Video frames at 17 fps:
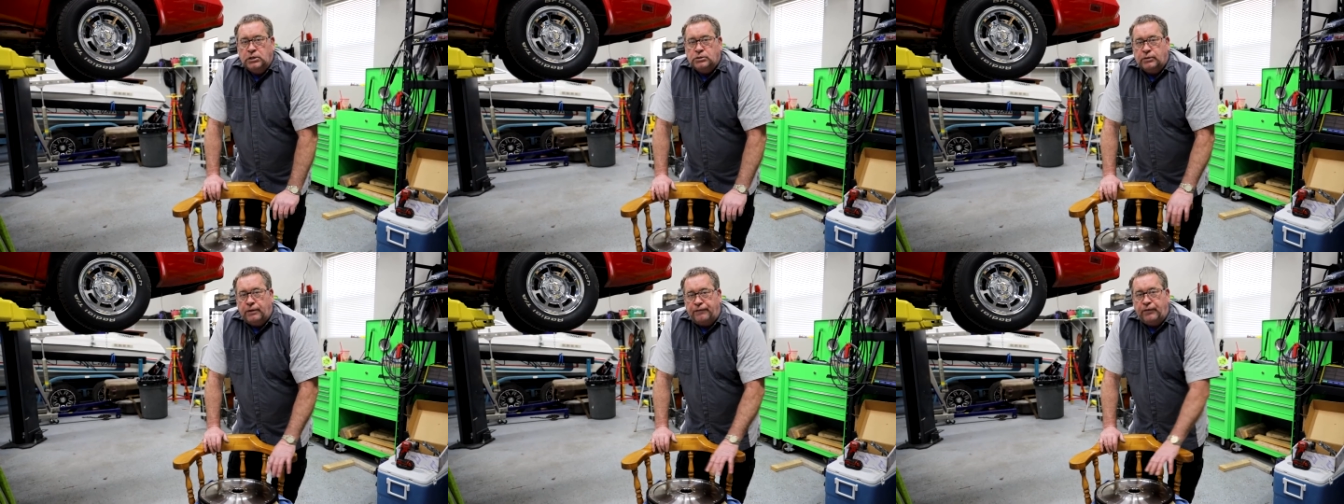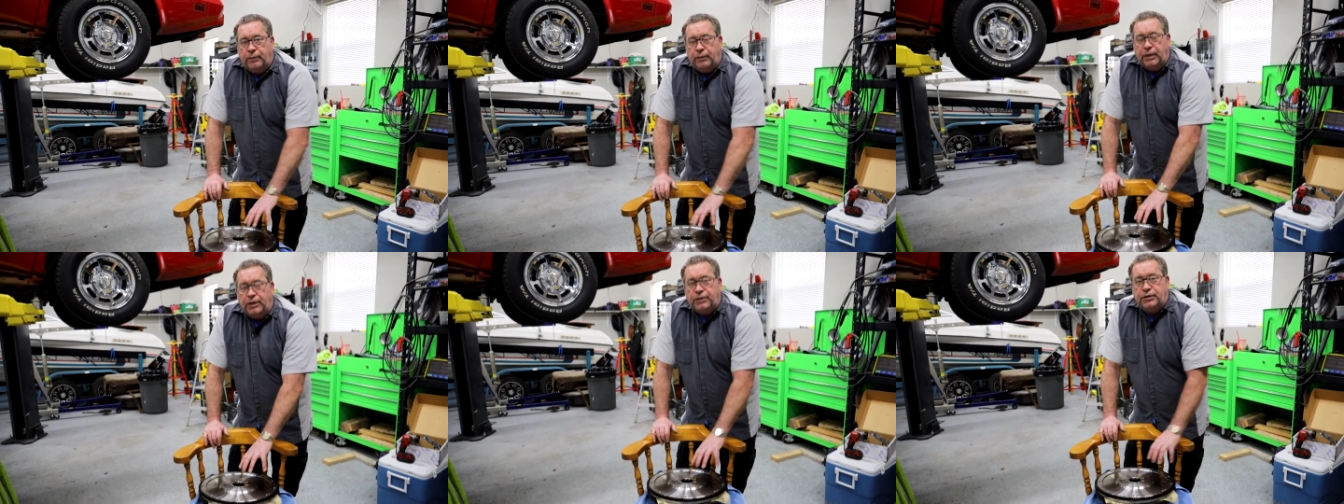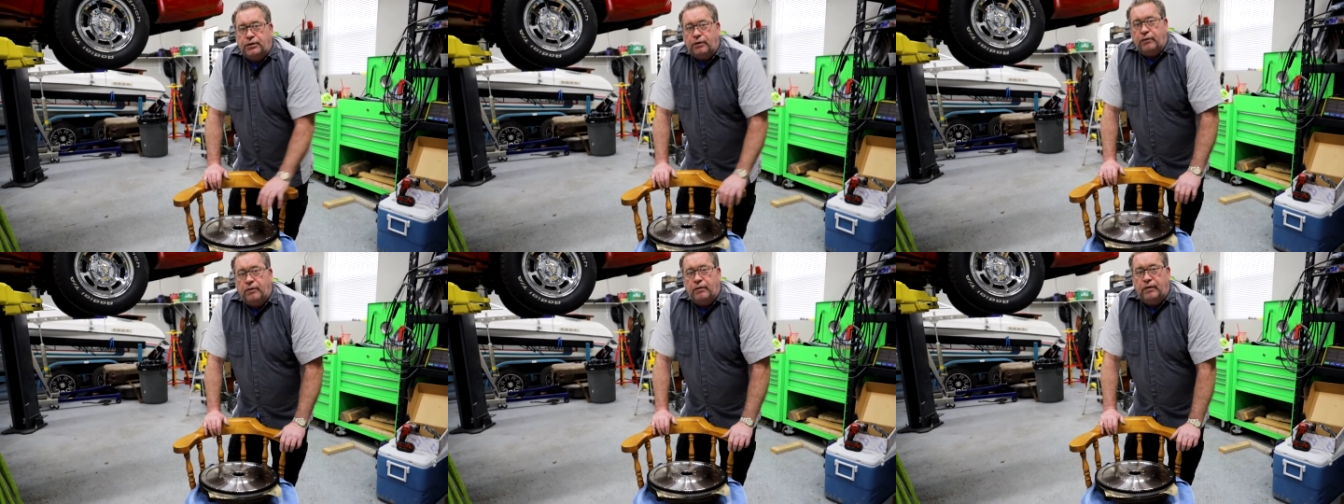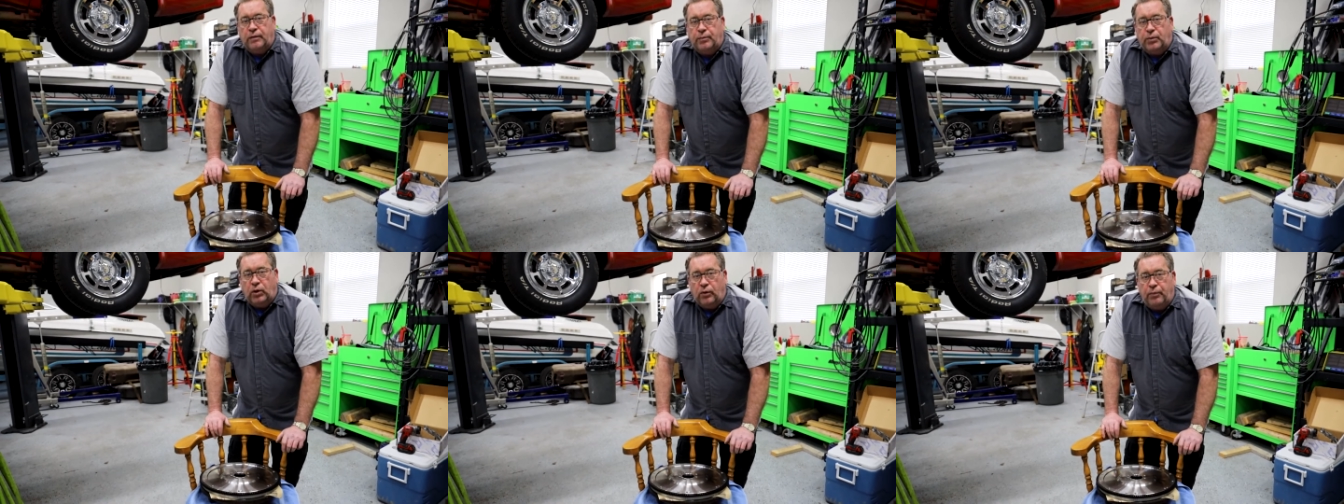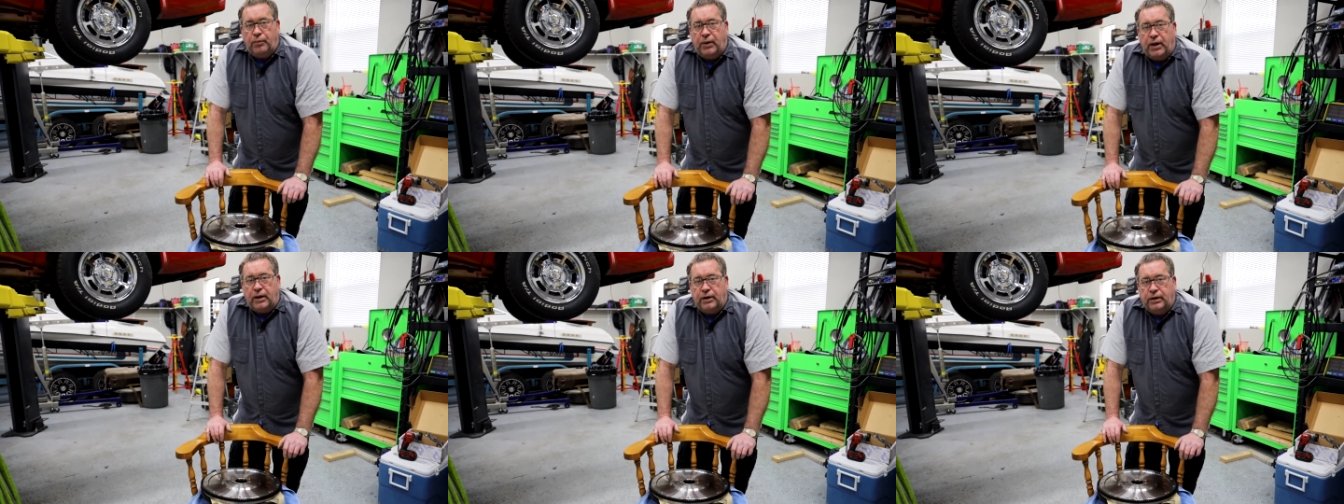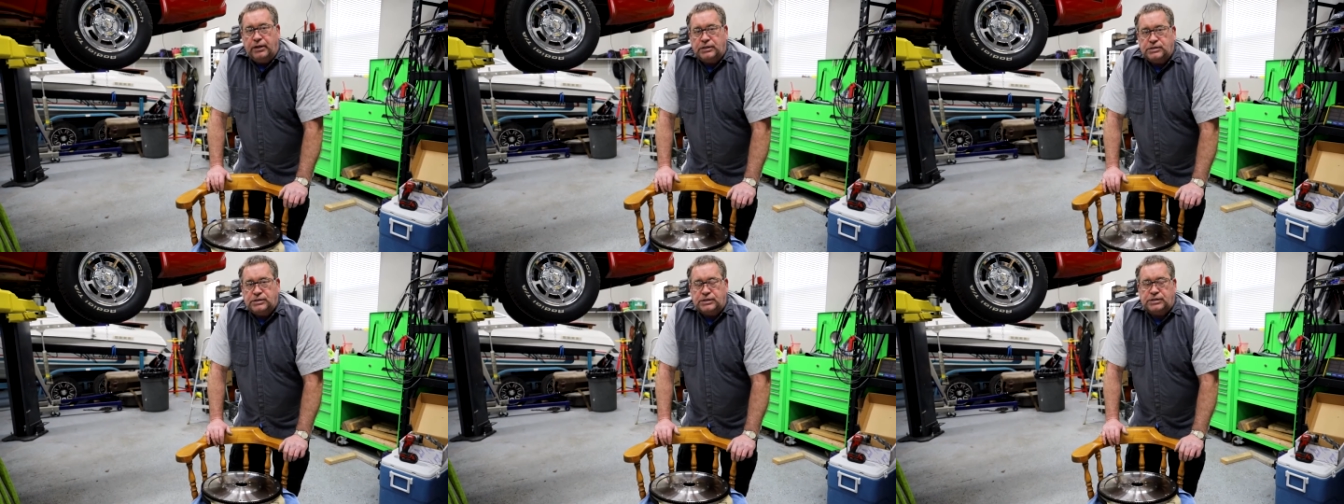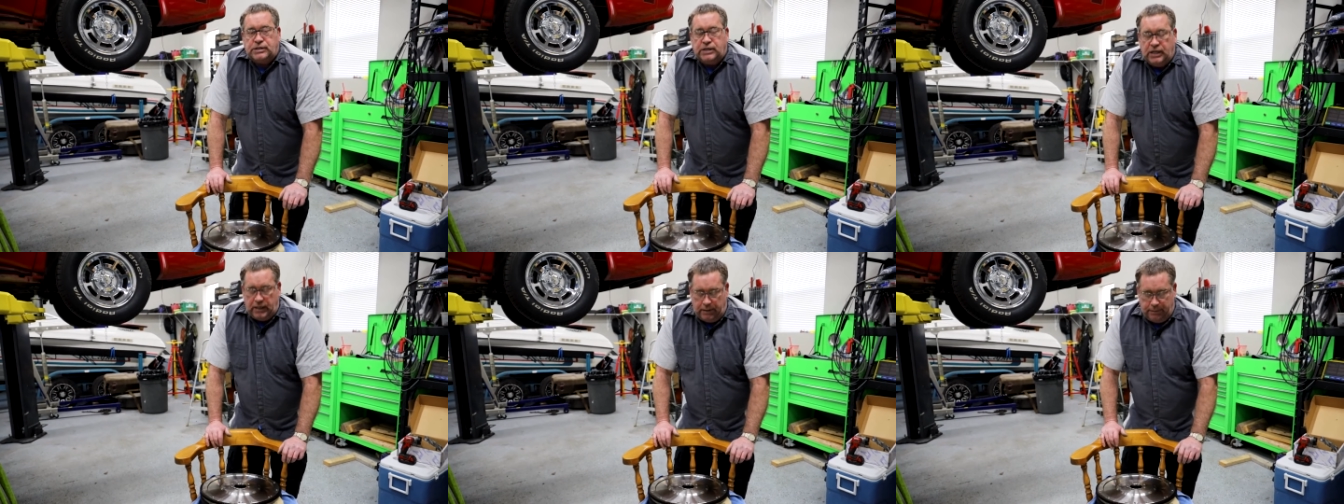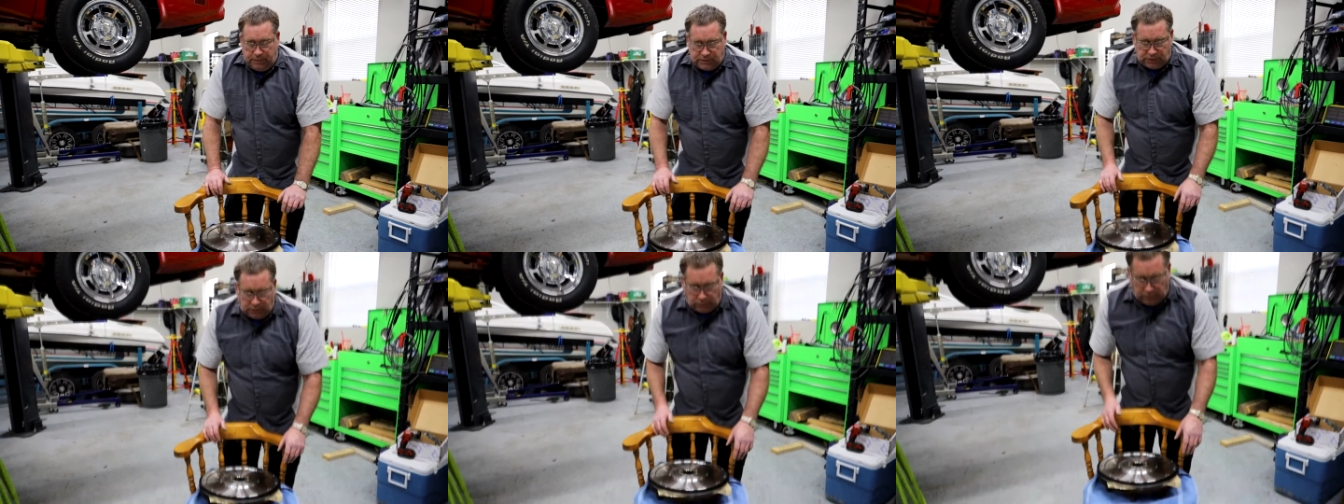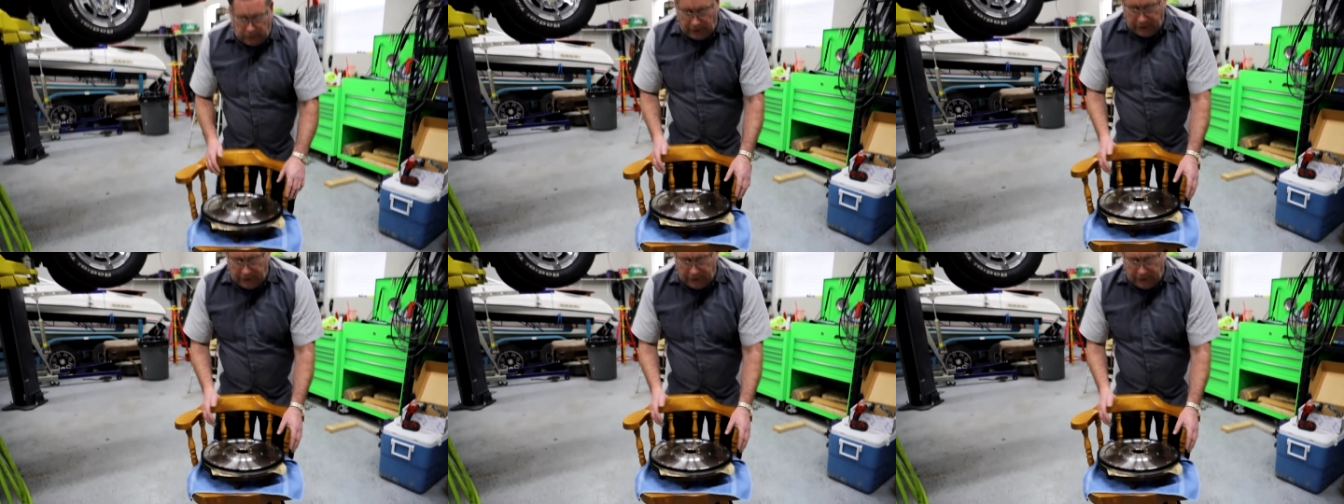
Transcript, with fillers: we have to make sure that the bolt pattern is the same. So what